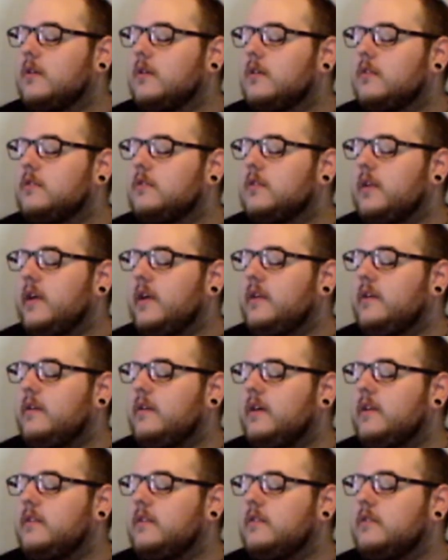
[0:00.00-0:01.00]
Should I do
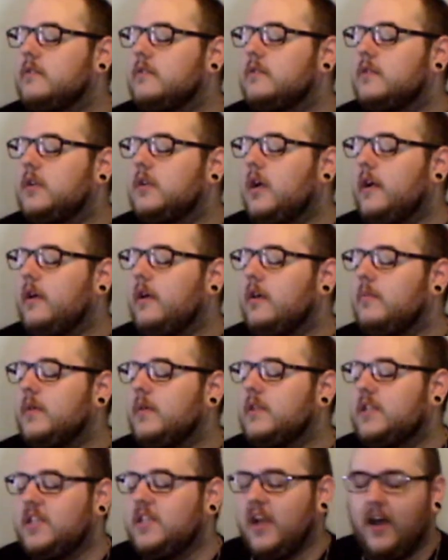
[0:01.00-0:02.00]
it? Should I hurt
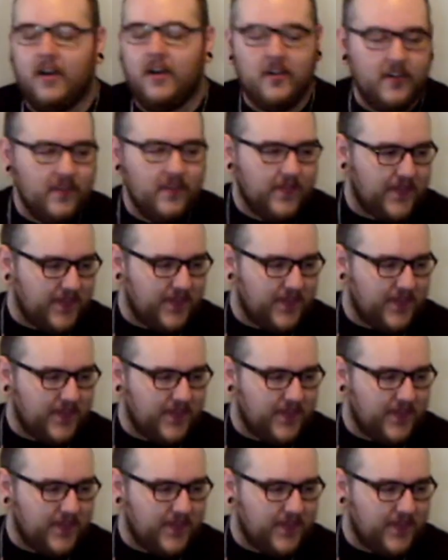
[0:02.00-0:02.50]
myself?